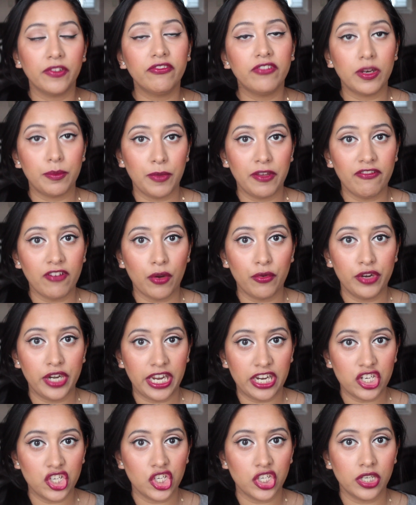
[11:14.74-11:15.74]
Fit Me
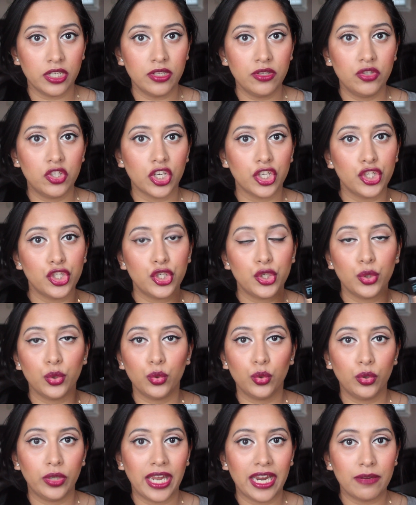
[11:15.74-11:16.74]
foundation just
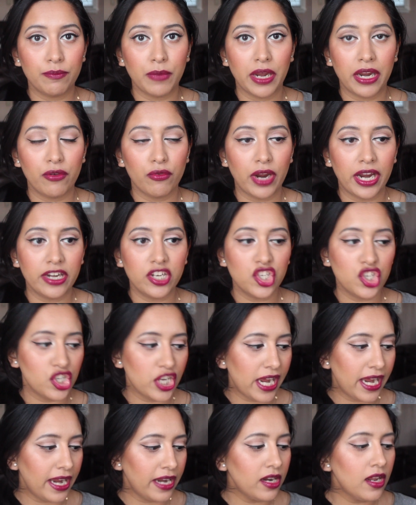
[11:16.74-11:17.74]
to get my right
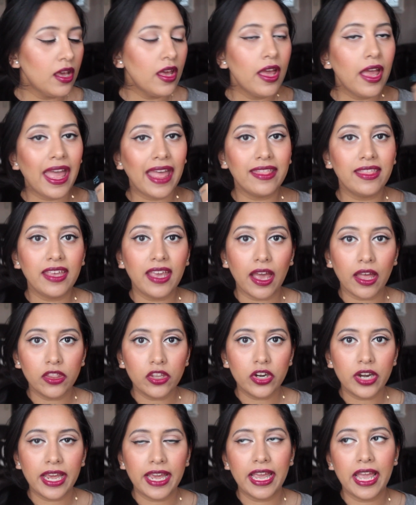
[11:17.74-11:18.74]
shade. And the
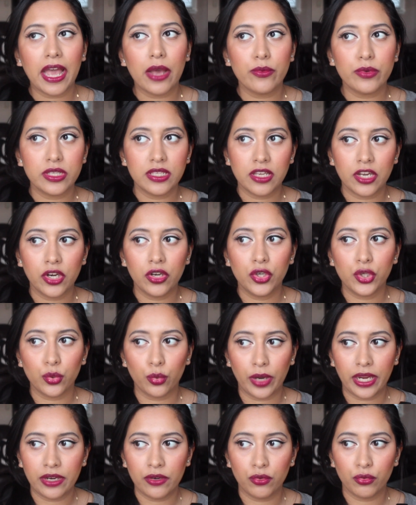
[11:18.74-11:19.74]
other day I was in
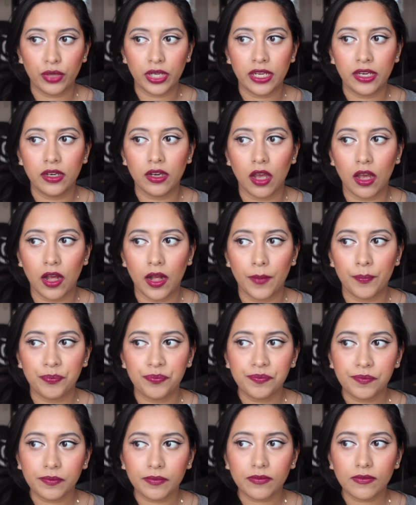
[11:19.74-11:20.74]
Duane Reade
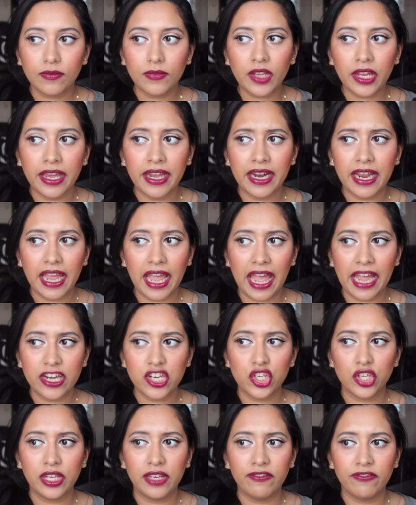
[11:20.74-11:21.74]
and I
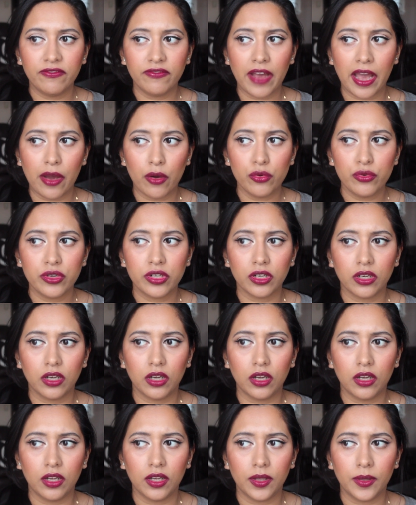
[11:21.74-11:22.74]
actually found
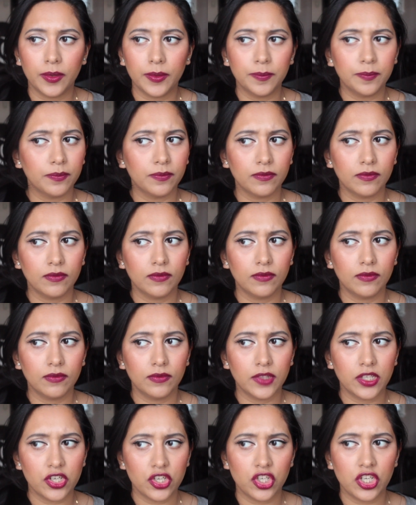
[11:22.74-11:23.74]

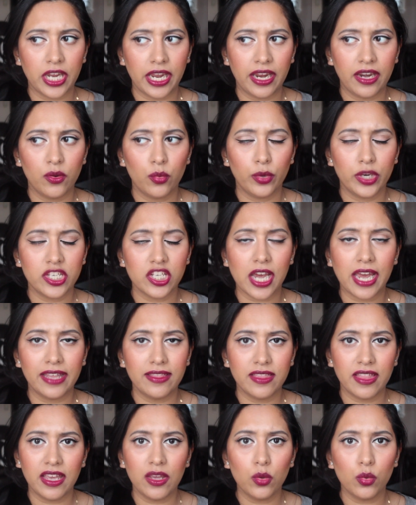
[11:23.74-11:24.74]
the shade which I
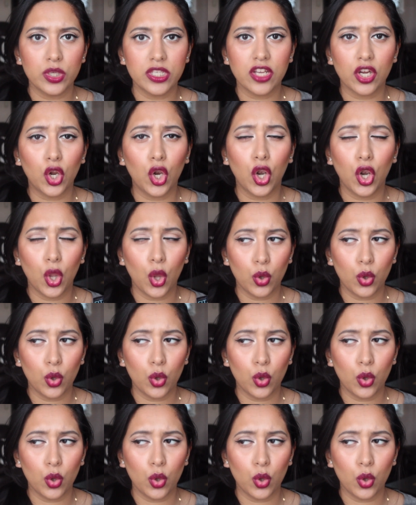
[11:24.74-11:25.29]
think was a